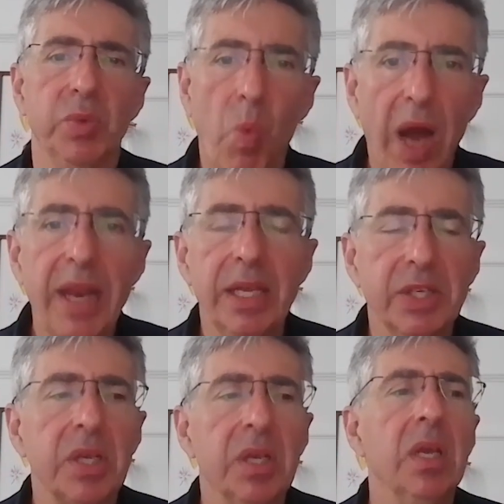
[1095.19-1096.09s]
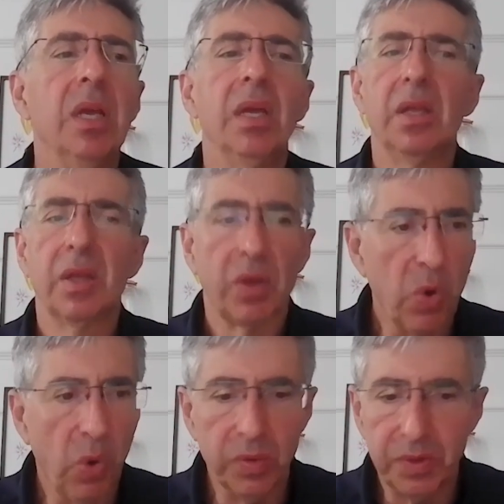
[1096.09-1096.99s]
One is
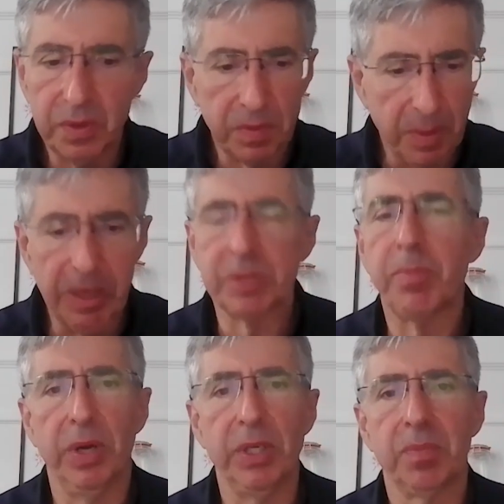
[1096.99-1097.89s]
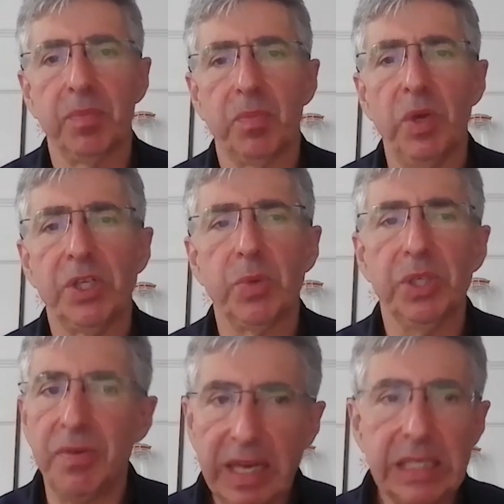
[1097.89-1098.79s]
called the bliss point, which was
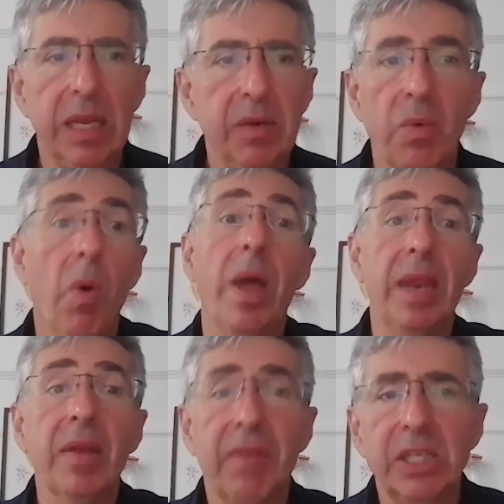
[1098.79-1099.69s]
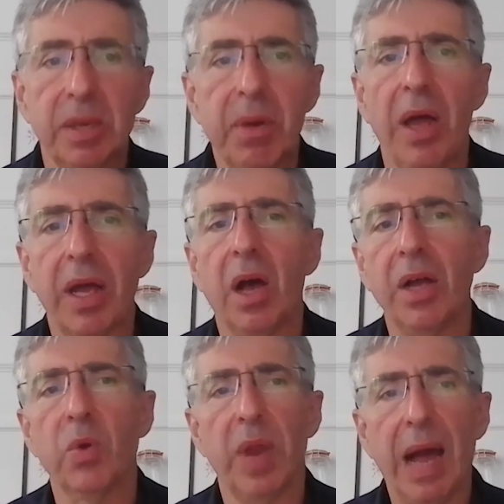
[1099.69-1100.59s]
invented or innovated by a guy
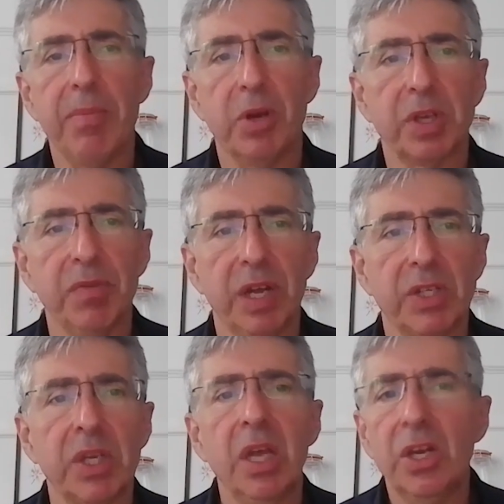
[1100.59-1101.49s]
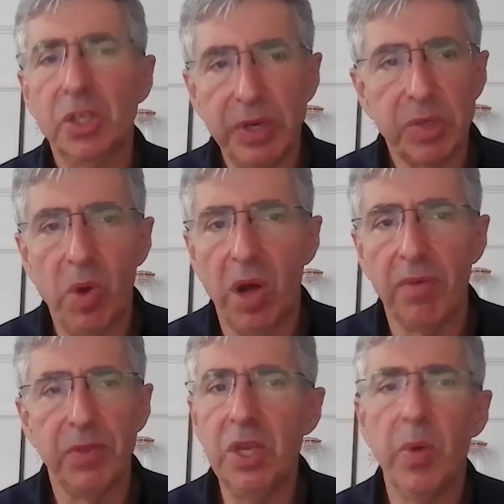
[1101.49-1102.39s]
called Howard Moskowitz doing some
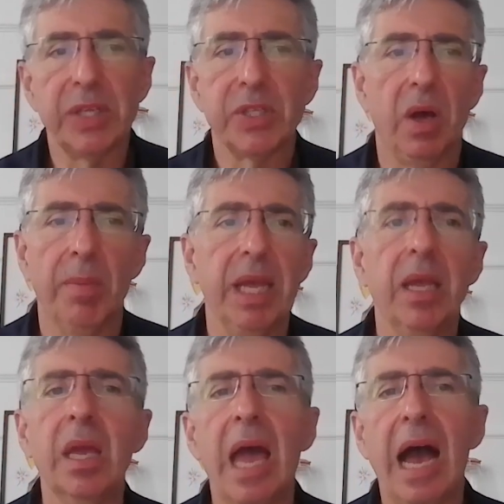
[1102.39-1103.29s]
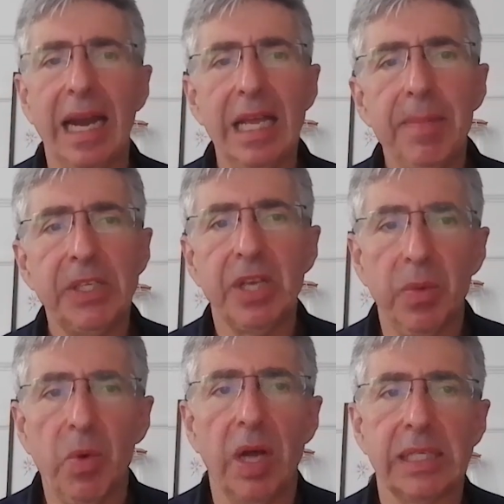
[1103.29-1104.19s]
work for the US Army. And he
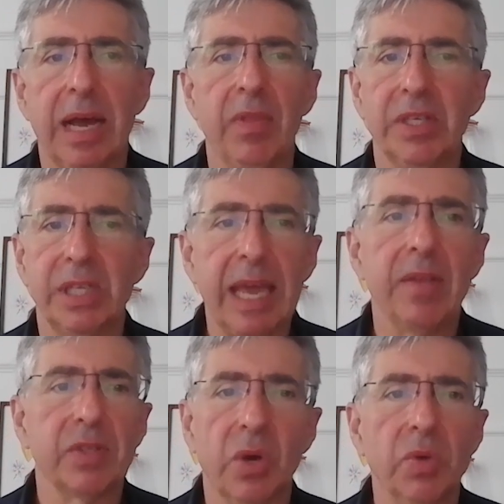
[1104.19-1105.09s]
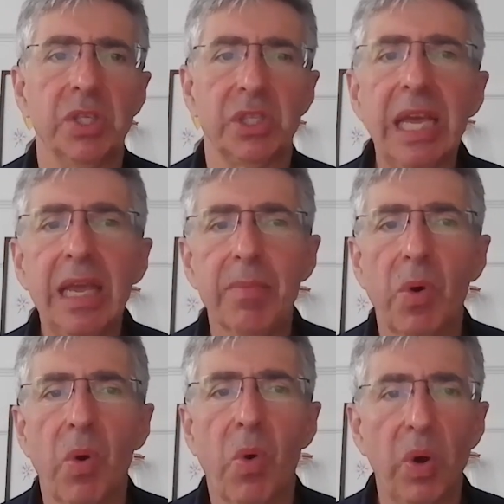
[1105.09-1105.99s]
basically worked out that to get soldiers to eat
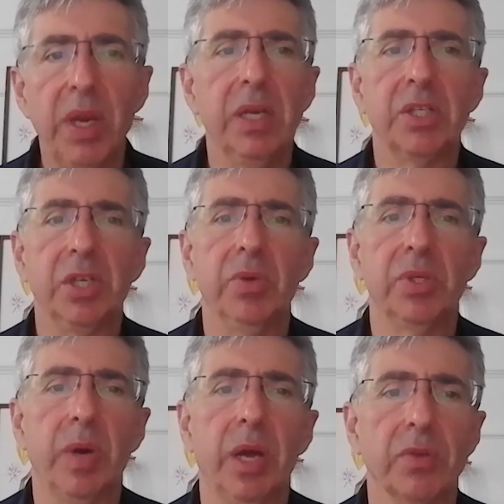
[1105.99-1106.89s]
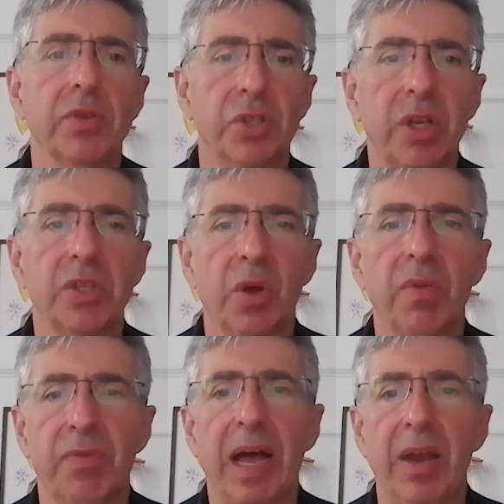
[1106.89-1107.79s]
more, all you need to do is to add lots of sugar,
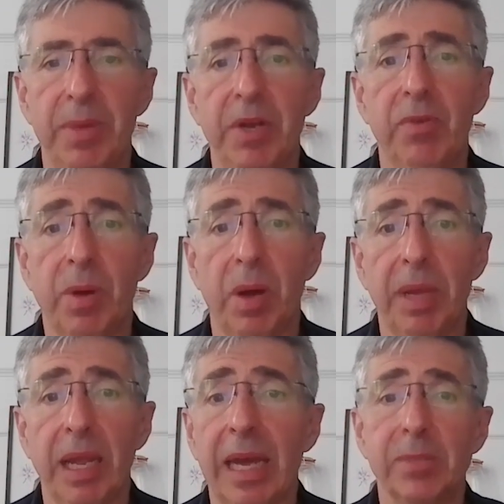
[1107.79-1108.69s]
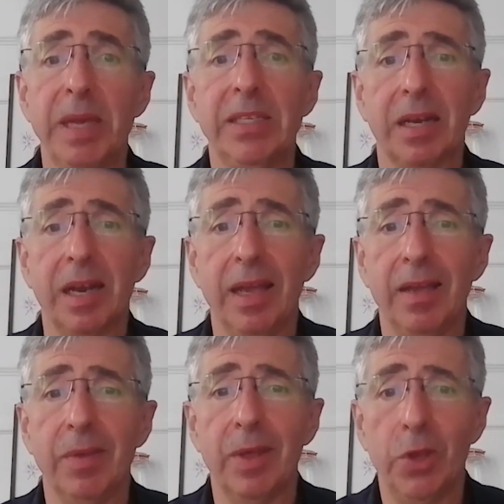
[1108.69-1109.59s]
salt, fat, and a bit of umami. And it's basically,
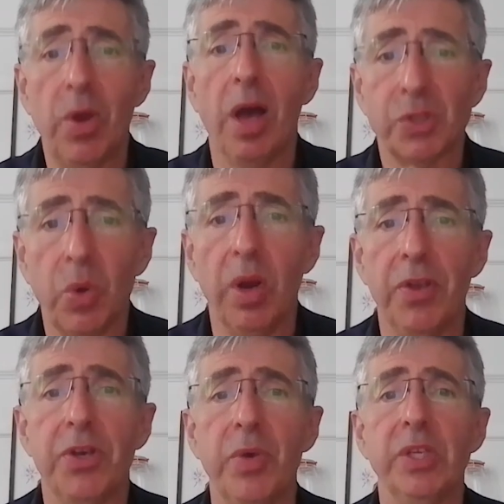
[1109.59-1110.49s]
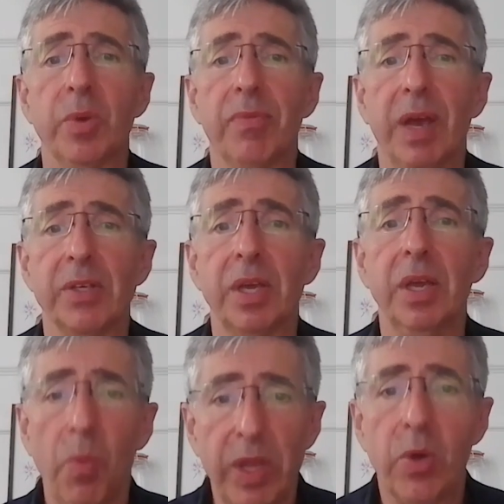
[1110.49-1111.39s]
you guys call it the Dorito effect.
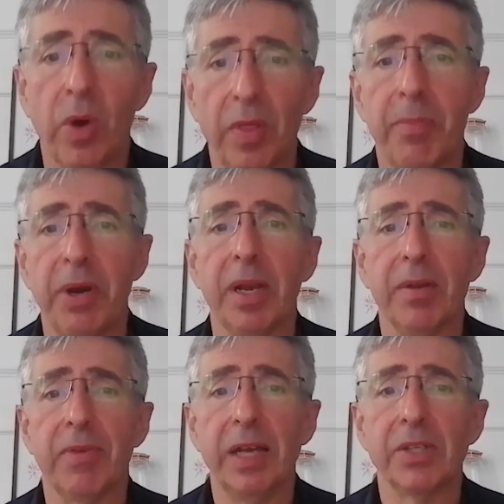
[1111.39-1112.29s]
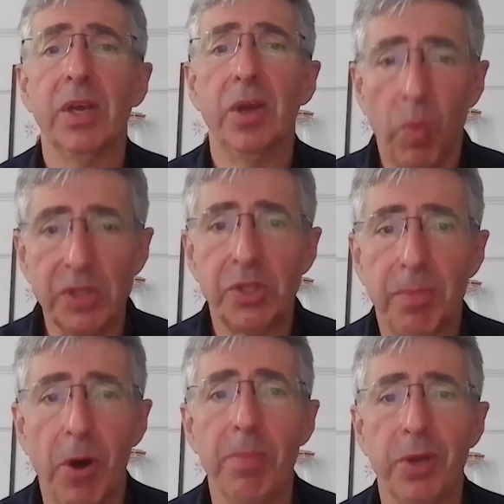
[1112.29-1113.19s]
We call it the Pringle effect. Once you
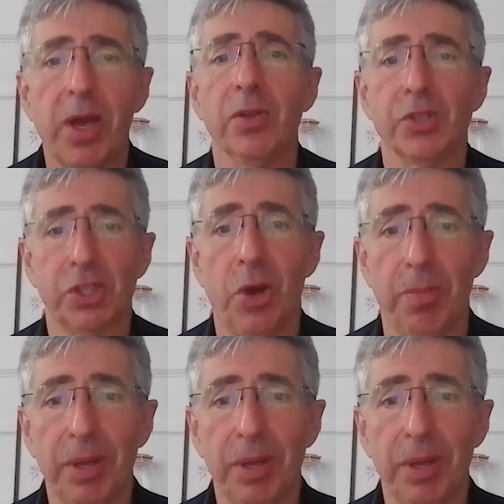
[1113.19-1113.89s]
pot, you can't stop.